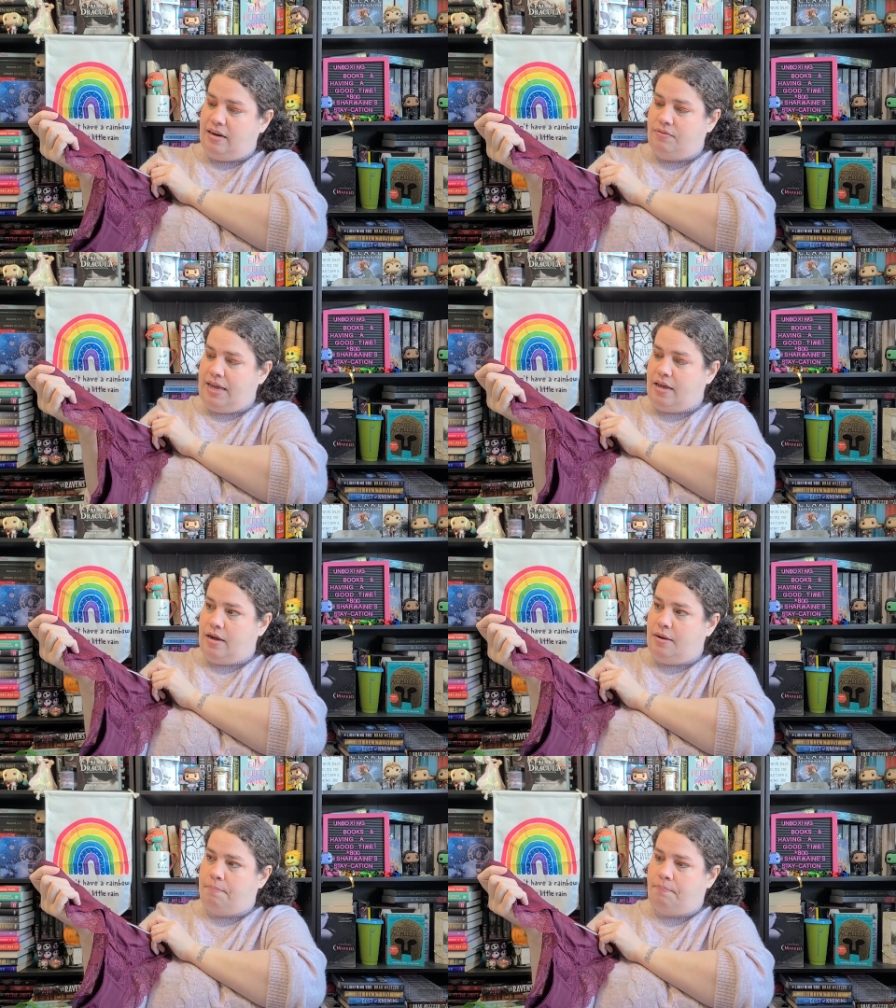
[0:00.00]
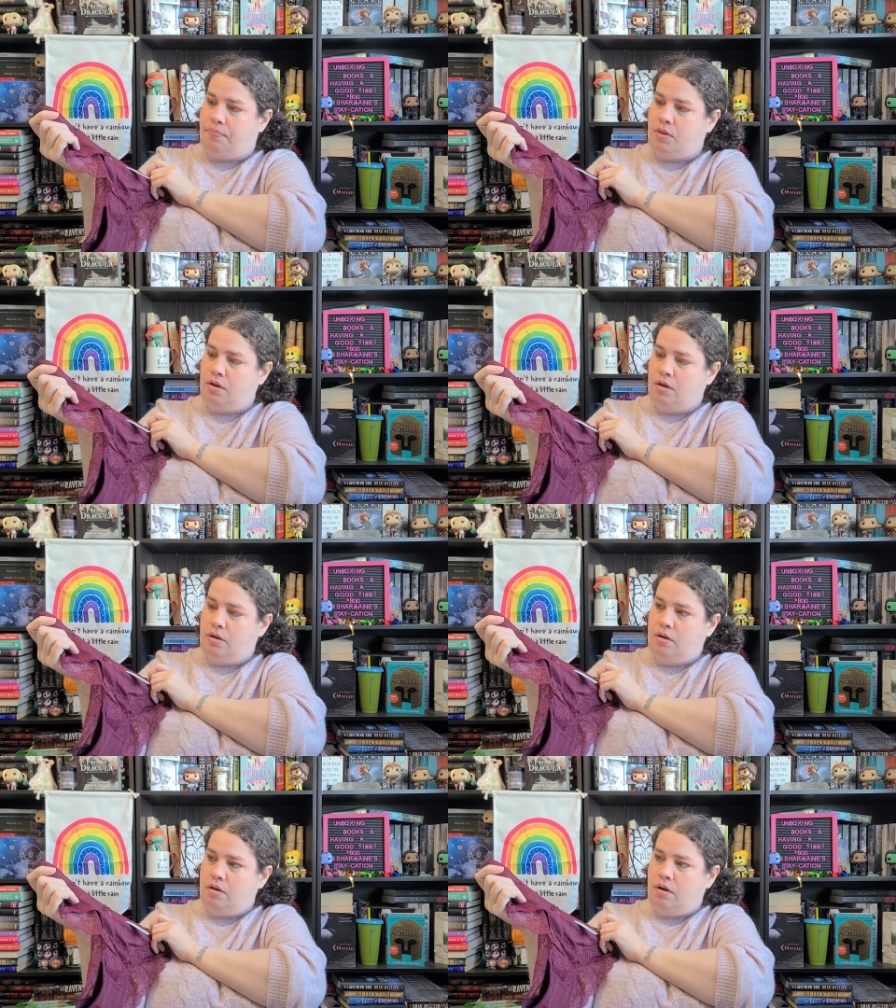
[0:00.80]
of like, um,
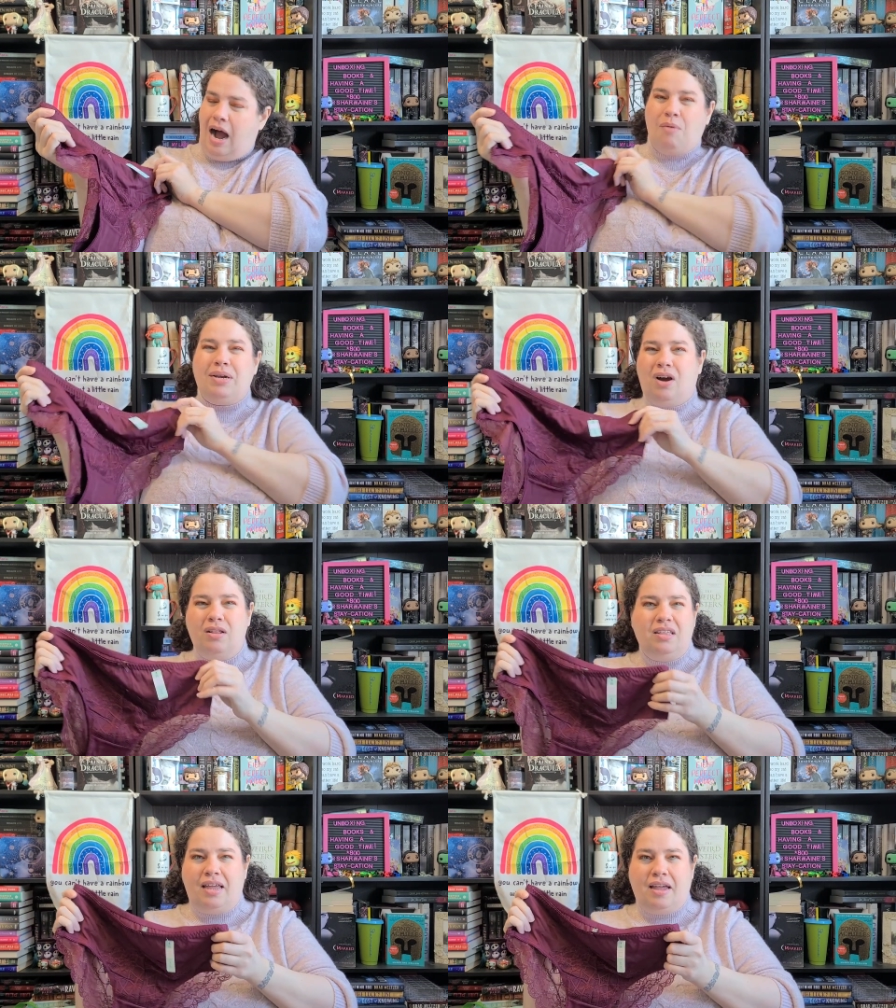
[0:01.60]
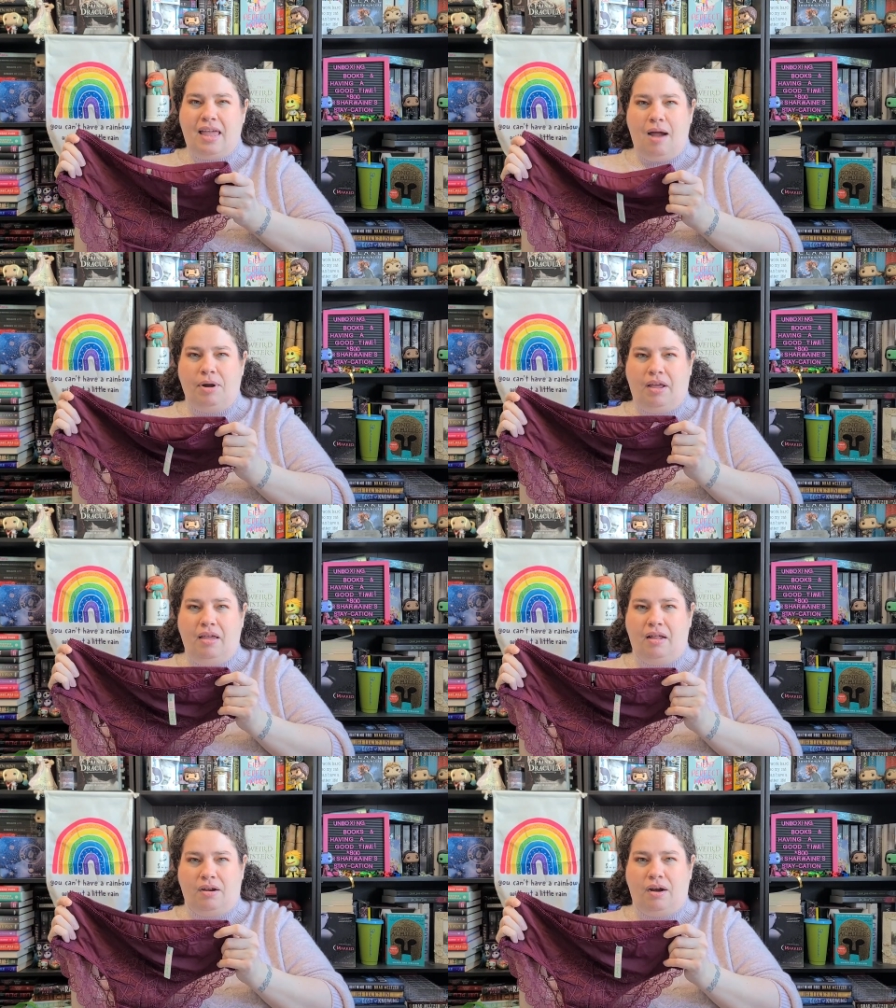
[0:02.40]
I would call it like a Cabernet
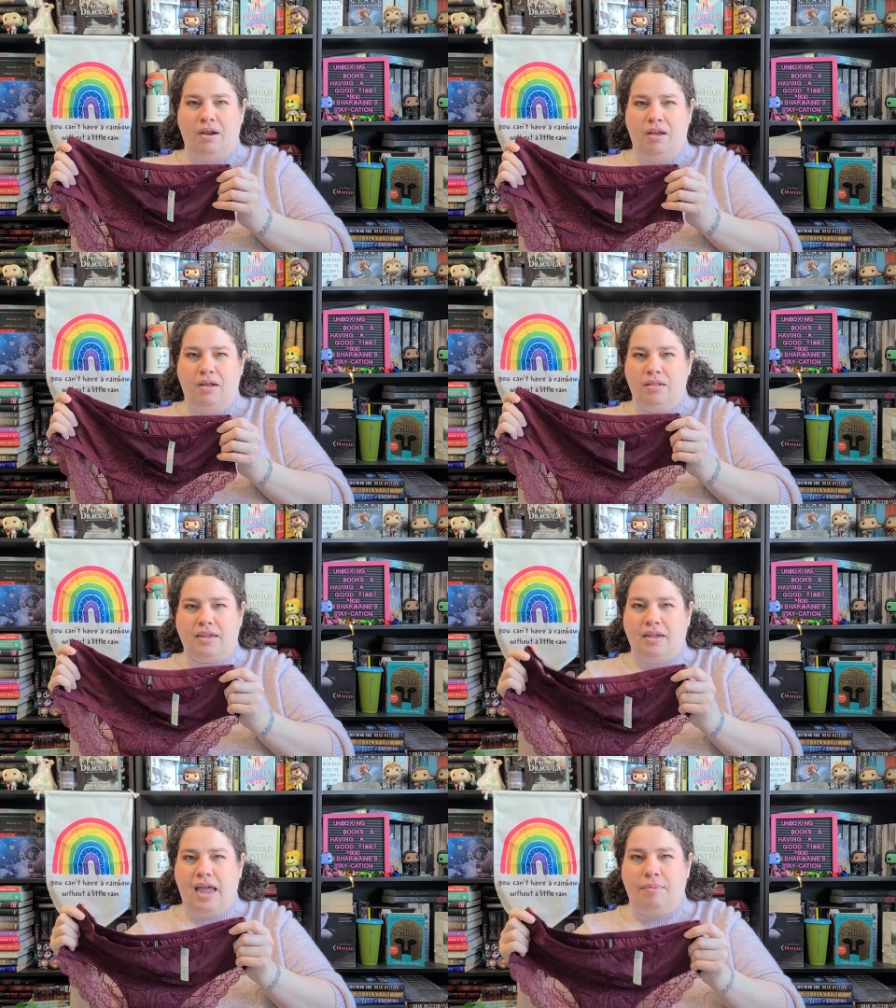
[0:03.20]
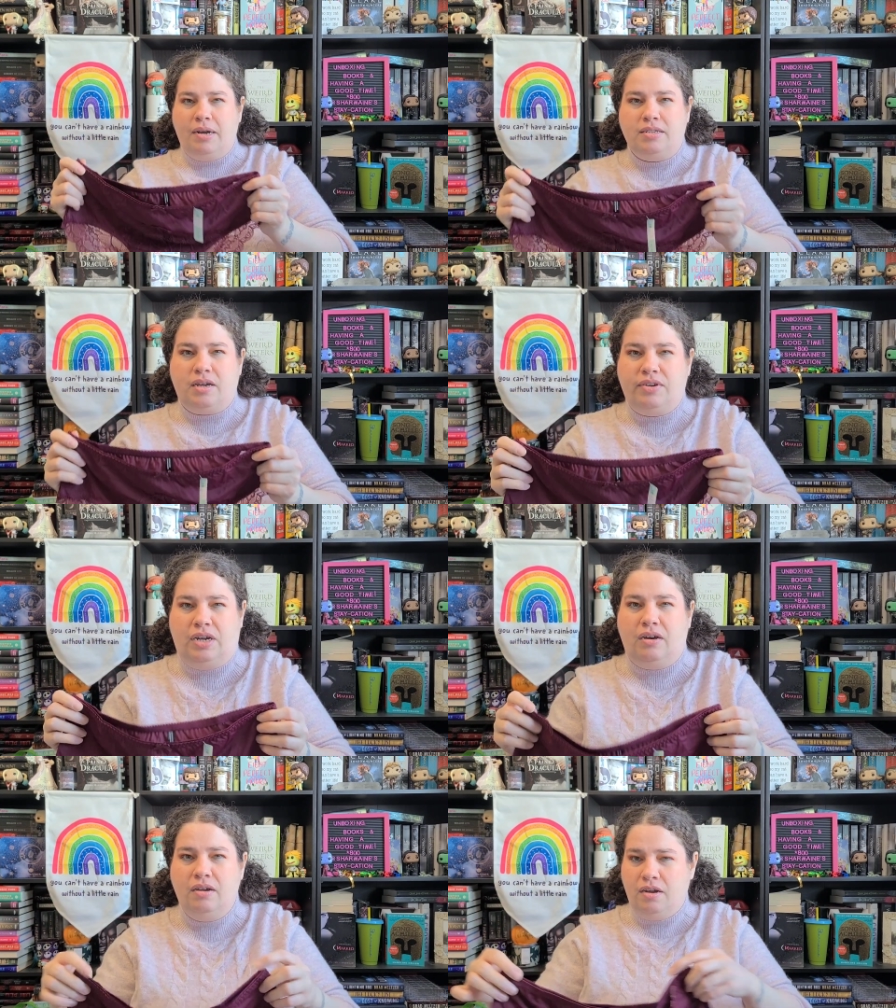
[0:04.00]
color, like a Cabernet Sauvignon.